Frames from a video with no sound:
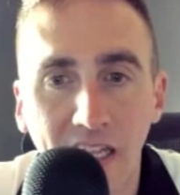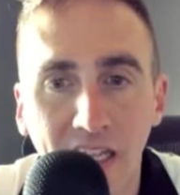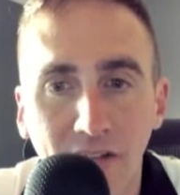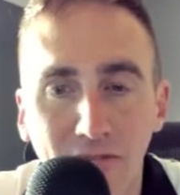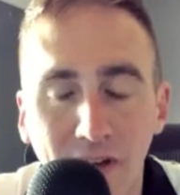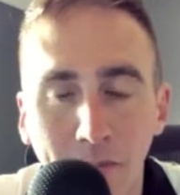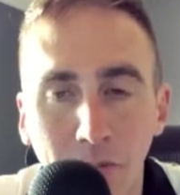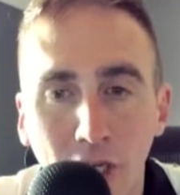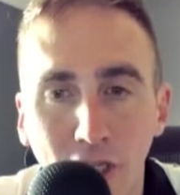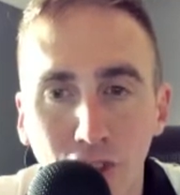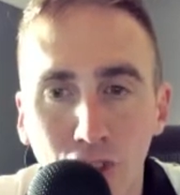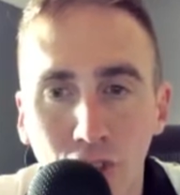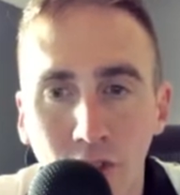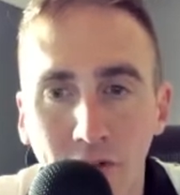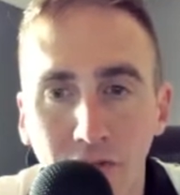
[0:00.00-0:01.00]
If I'm not
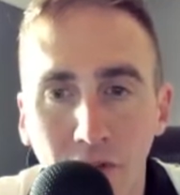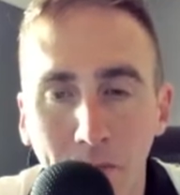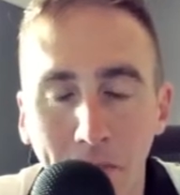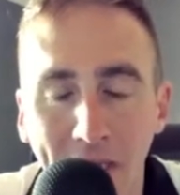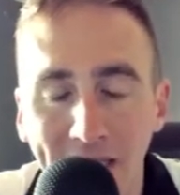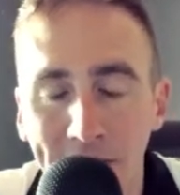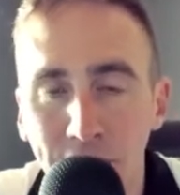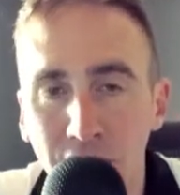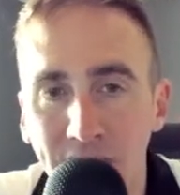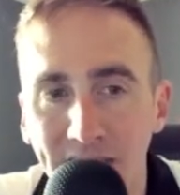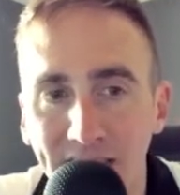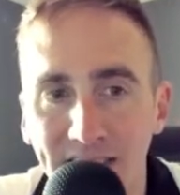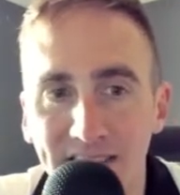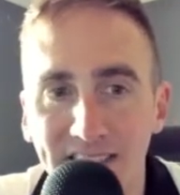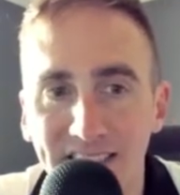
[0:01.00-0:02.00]
sure if the patient
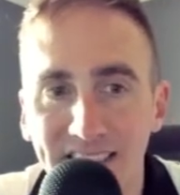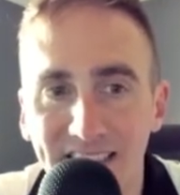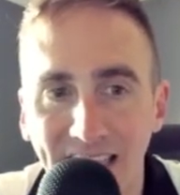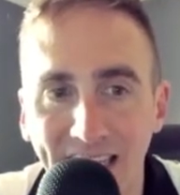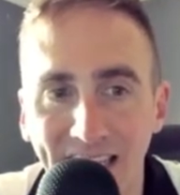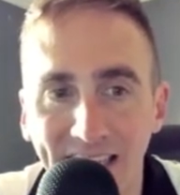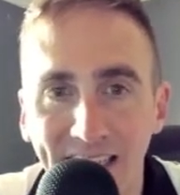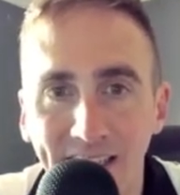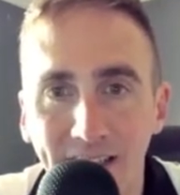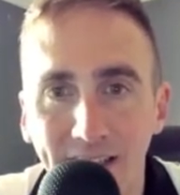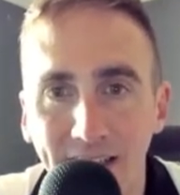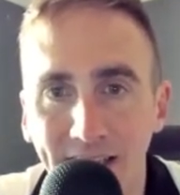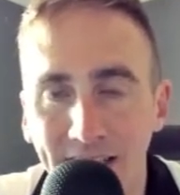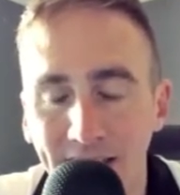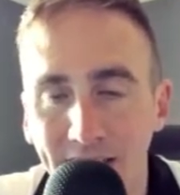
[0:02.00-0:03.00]
is staying
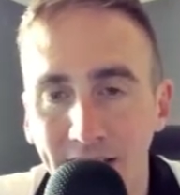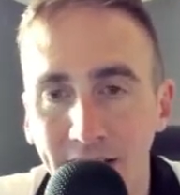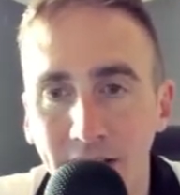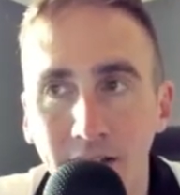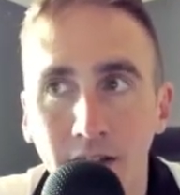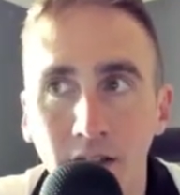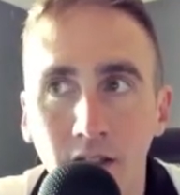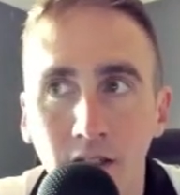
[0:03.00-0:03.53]
in